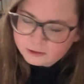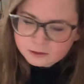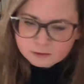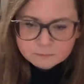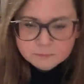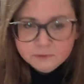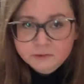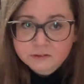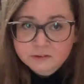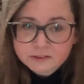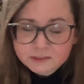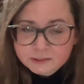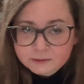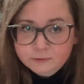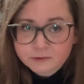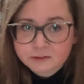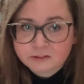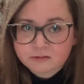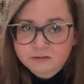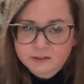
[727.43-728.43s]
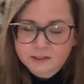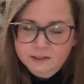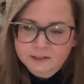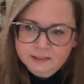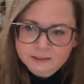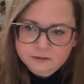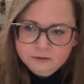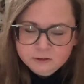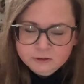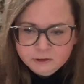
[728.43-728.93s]
But she was really
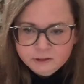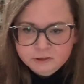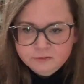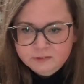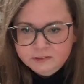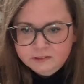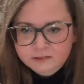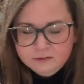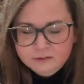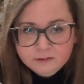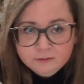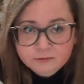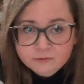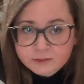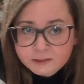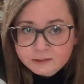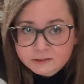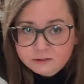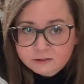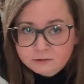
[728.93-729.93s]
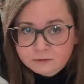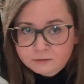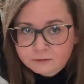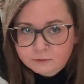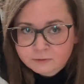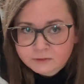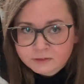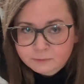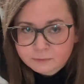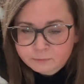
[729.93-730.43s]
in touch with the French
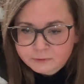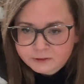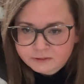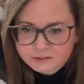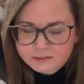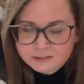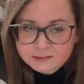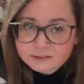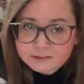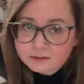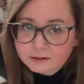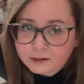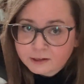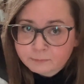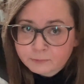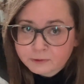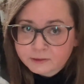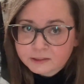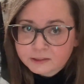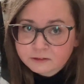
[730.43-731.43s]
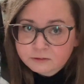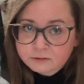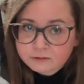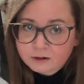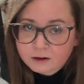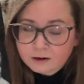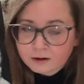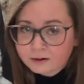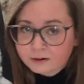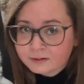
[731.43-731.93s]
contemporaries like Marguerite
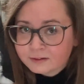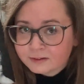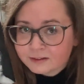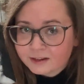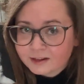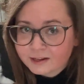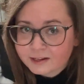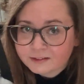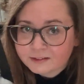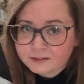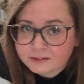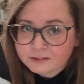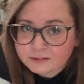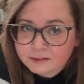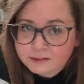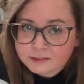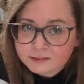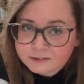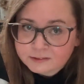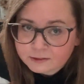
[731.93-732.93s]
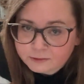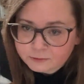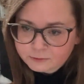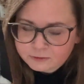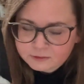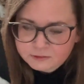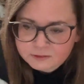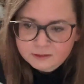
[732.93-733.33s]
Duras and Nathalie Sarraute.